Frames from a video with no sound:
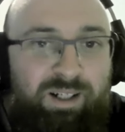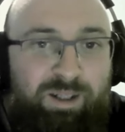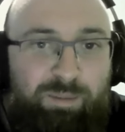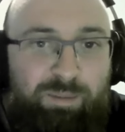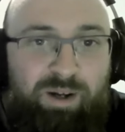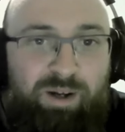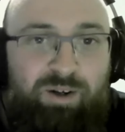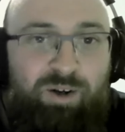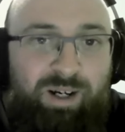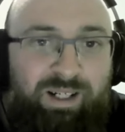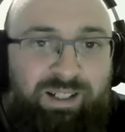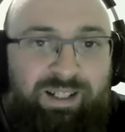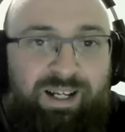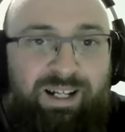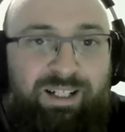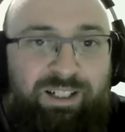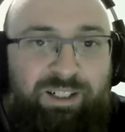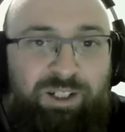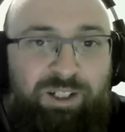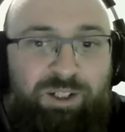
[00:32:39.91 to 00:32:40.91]
Like, am I not
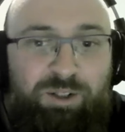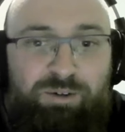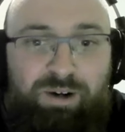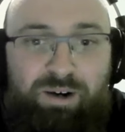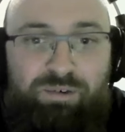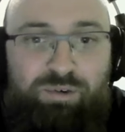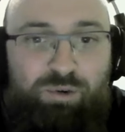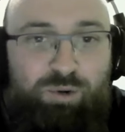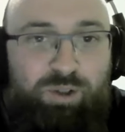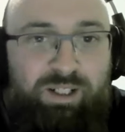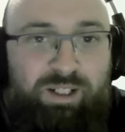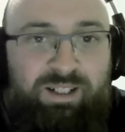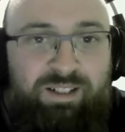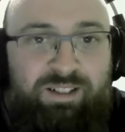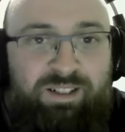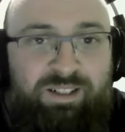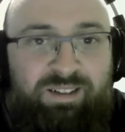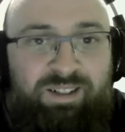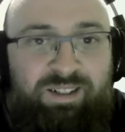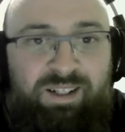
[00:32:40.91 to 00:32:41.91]
engaging at the
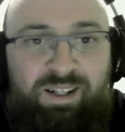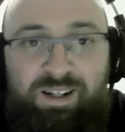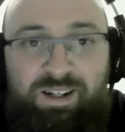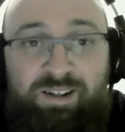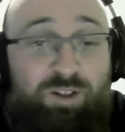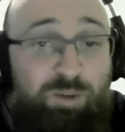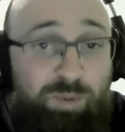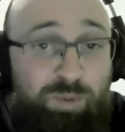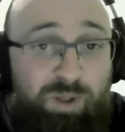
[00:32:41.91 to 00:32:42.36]
referees? And there's